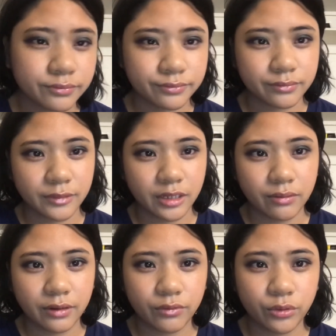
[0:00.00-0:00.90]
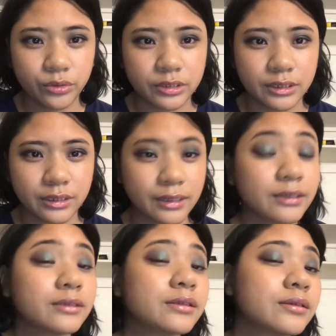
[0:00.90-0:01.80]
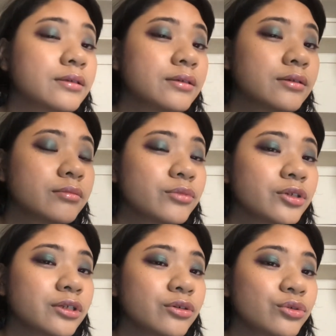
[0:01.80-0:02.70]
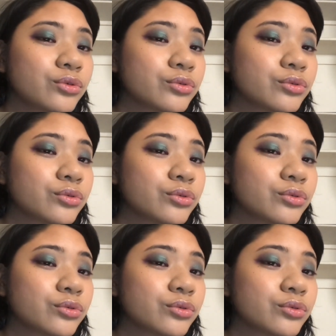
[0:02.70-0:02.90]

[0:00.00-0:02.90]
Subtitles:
And then we have oil slick eyes. Pretty cool.